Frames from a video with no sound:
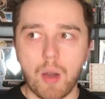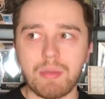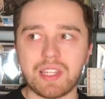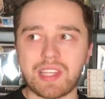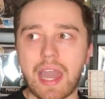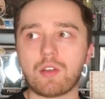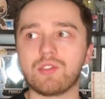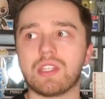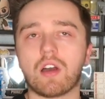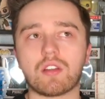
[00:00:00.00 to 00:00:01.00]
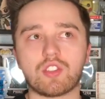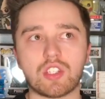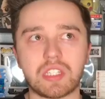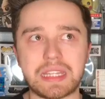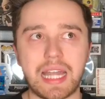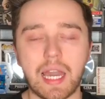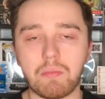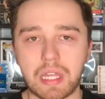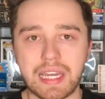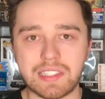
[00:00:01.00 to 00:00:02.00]
but it tackles it on such a
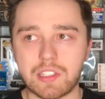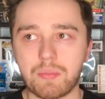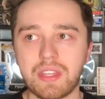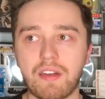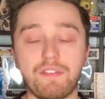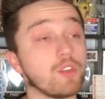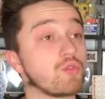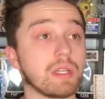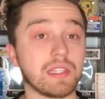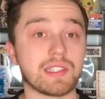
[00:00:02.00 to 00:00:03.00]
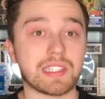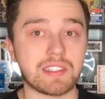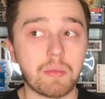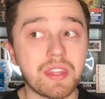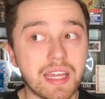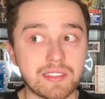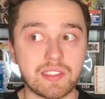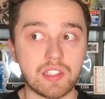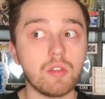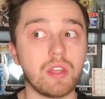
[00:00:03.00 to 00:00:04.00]
limelight and something that feels realistic, something that's
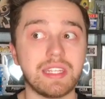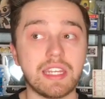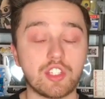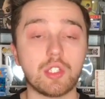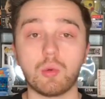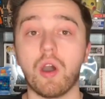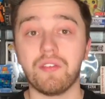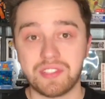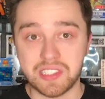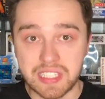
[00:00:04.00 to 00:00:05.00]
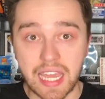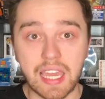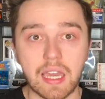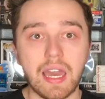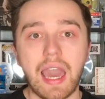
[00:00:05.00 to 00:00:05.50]
still an issue of today.